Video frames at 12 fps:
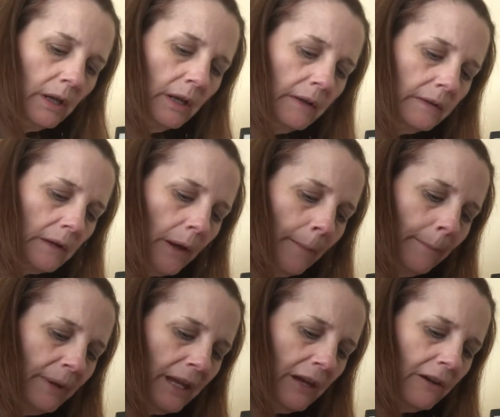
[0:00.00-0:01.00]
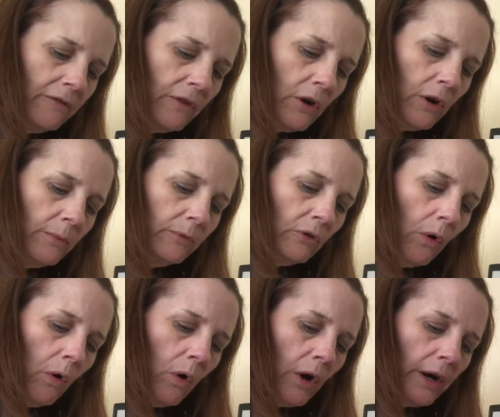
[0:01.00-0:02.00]
Some being verbs
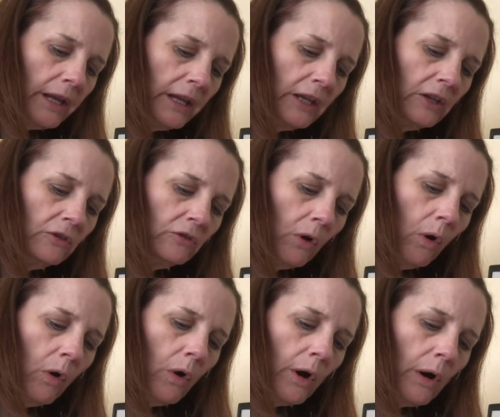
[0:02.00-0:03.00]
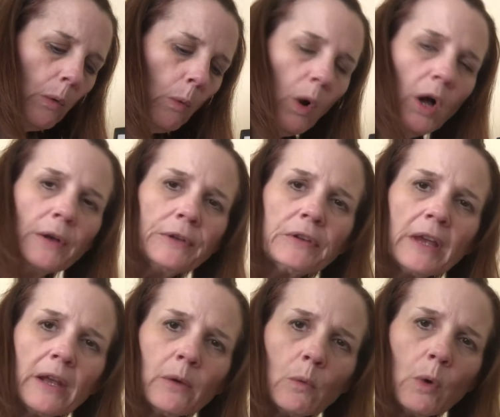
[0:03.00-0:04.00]
are is, are, was,
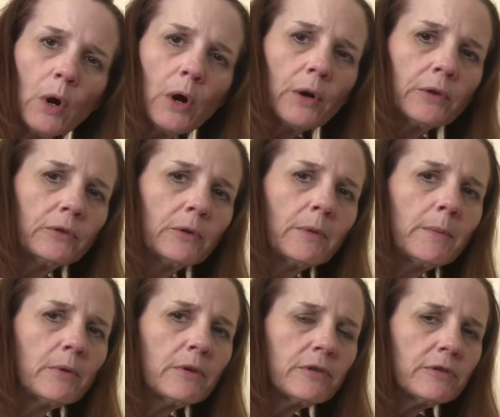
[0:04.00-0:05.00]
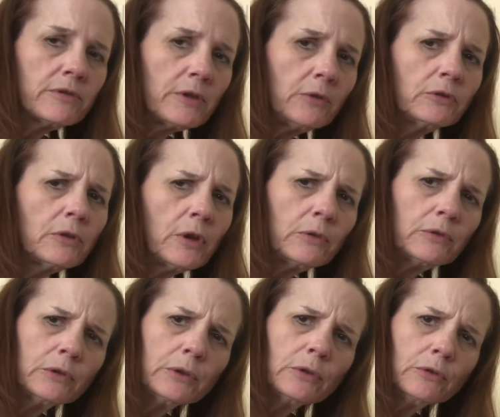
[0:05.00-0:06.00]
and were. So remember, those are
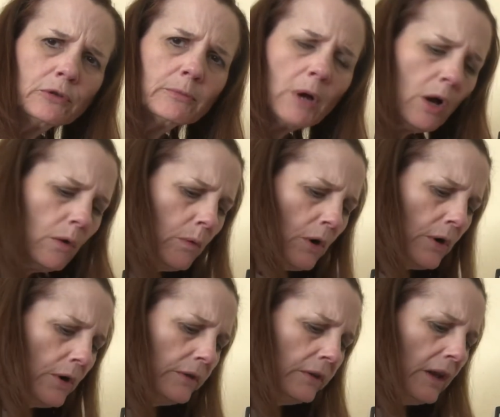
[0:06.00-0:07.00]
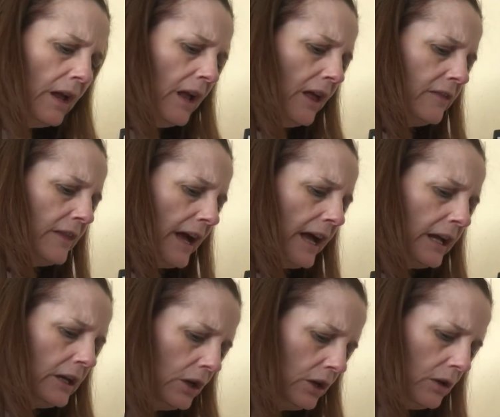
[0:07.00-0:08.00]
those little small words
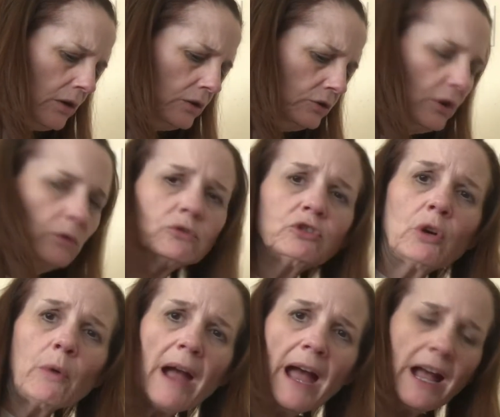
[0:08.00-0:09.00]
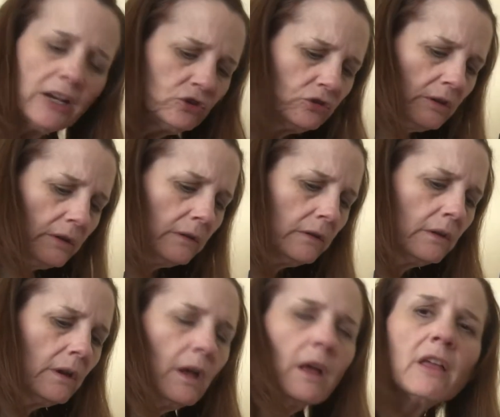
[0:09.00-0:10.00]
that don't show actions.
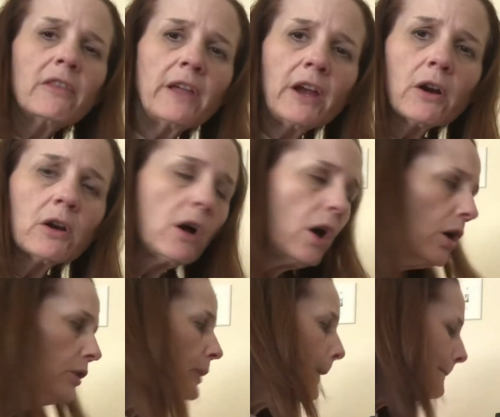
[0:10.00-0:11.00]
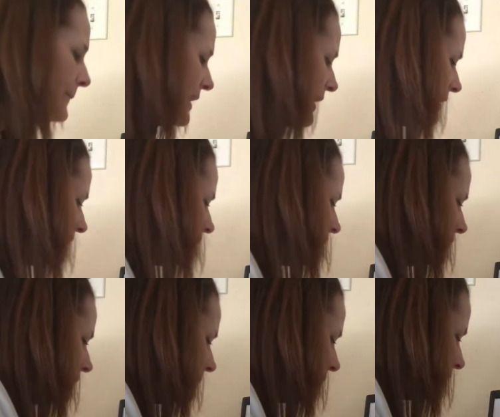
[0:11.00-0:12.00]
They're called being verbs.